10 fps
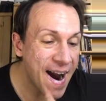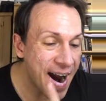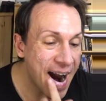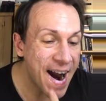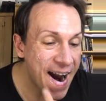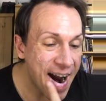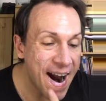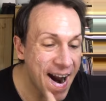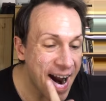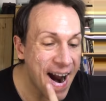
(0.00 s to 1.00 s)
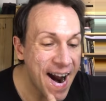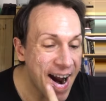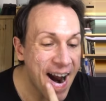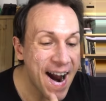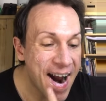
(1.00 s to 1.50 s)

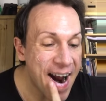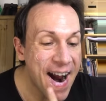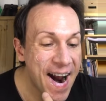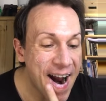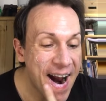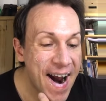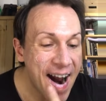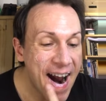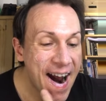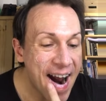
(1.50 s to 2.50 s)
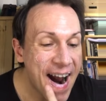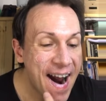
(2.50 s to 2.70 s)
(silence)